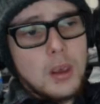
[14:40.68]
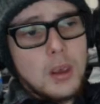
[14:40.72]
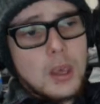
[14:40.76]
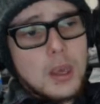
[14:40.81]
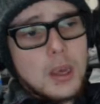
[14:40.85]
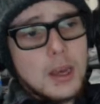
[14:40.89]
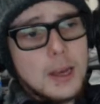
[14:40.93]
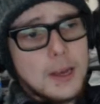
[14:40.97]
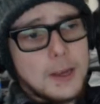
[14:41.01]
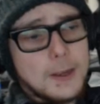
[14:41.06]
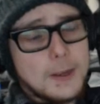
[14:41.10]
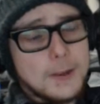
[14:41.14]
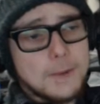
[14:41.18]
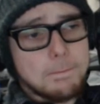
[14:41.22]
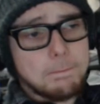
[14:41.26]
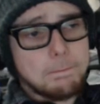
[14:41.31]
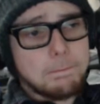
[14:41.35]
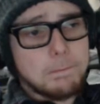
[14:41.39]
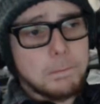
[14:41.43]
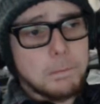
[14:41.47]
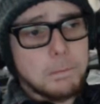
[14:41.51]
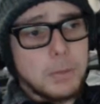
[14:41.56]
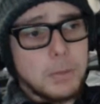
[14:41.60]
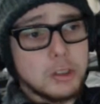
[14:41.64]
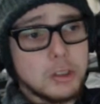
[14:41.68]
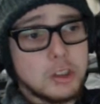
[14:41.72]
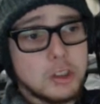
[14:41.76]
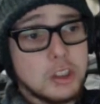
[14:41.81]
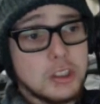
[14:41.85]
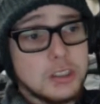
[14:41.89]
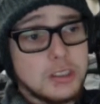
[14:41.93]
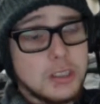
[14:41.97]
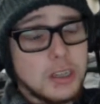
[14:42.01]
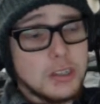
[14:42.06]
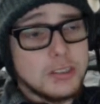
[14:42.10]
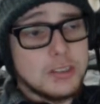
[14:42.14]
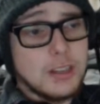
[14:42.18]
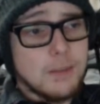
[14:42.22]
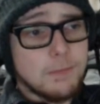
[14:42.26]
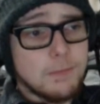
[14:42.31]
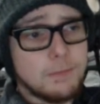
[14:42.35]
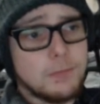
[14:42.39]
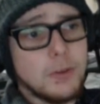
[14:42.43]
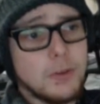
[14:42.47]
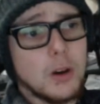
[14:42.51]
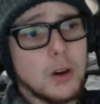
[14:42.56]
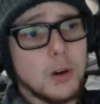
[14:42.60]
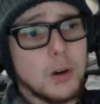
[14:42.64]
But she does have
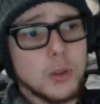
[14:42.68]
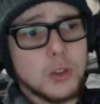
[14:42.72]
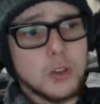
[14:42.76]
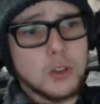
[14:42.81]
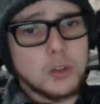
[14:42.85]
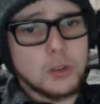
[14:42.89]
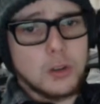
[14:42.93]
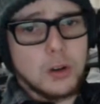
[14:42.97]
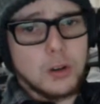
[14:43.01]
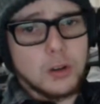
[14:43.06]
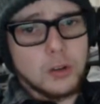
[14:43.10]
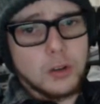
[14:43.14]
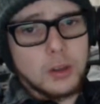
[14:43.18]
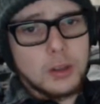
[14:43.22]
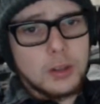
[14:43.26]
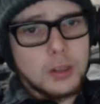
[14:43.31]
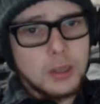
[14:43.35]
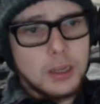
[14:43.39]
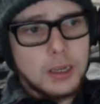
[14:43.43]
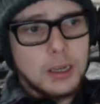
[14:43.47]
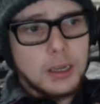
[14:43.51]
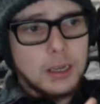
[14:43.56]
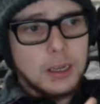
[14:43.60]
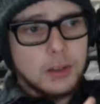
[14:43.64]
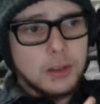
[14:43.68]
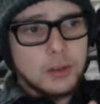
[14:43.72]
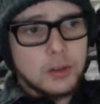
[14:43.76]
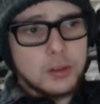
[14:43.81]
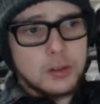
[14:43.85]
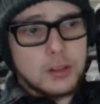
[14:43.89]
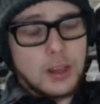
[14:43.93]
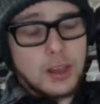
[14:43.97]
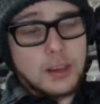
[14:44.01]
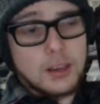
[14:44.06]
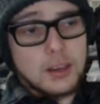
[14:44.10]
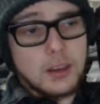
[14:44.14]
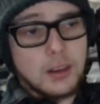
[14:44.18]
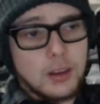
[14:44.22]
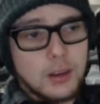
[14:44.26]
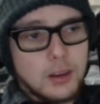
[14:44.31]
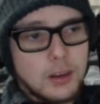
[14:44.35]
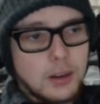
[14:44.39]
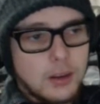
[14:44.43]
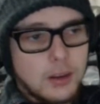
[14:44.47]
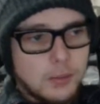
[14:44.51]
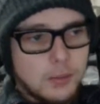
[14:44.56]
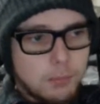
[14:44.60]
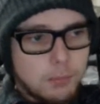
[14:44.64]
very strong
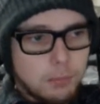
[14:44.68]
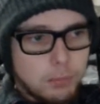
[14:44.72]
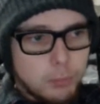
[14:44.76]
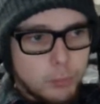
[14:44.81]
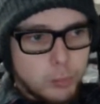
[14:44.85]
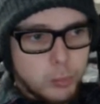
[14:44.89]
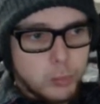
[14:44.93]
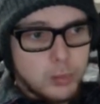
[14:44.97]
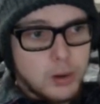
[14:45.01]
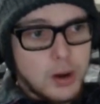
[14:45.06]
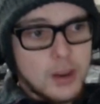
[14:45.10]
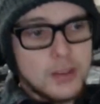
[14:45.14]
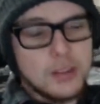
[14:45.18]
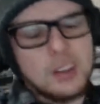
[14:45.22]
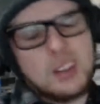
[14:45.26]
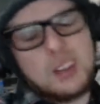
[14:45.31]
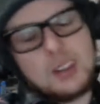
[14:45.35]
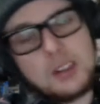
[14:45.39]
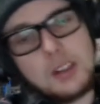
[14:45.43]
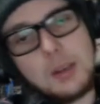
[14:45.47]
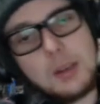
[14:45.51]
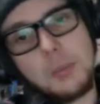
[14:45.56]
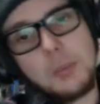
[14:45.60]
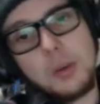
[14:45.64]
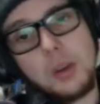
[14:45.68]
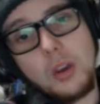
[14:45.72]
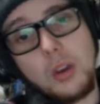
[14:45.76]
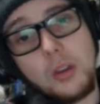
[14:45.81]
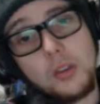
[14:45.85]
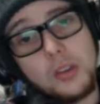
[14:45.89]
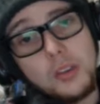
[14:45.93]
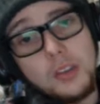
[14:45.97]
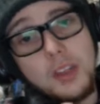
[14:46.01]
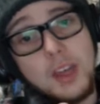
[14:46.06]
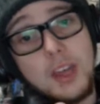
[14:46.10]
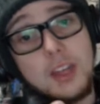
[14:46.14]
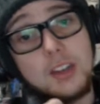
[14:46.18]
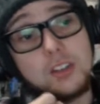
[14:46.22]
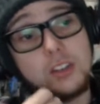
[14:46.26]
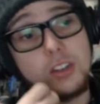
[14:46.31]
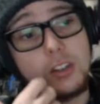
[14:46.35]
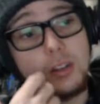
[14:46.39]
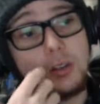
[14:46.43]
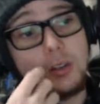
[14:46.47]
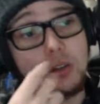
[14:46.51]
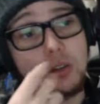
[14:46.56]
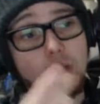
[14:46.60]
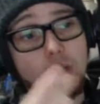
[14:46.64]
psychic presence, and because of that,
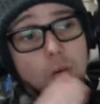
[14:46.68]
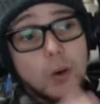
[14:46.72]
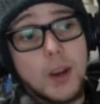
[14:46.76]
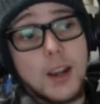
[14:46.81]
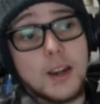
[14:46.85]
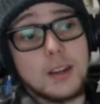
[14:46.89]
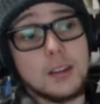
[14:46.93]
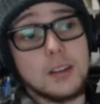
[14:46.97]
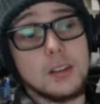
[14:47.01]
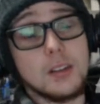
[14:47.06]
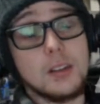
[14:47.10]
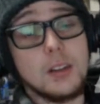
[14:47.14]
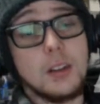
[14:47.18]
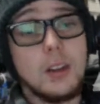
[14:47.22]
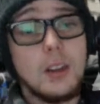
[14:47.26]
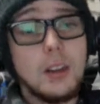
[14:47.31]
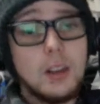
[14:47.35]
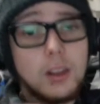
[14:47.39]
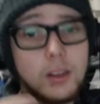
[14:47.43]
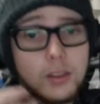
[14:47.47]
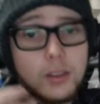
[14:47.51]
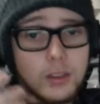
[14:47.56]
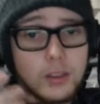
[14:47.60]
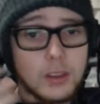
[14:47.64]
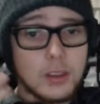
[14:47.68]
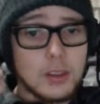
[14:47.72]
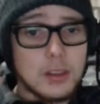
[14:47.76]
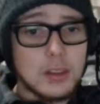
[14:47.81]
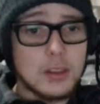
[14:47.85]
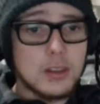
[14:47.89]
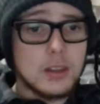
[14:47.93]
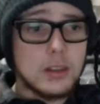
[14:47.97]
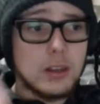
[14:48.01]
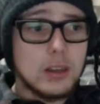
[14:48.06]
she attracted the